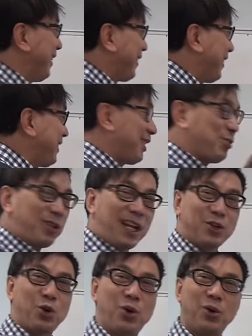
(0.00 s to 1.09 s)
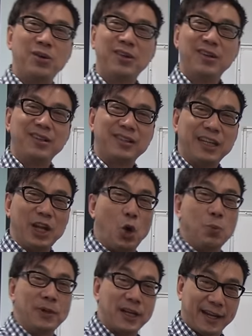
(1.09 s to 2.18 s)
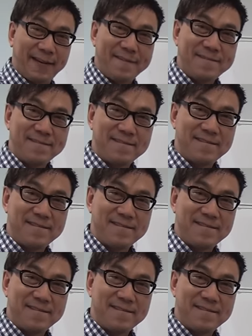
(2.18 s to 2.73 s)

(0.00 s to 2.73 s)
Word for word: now this is what I call the opening.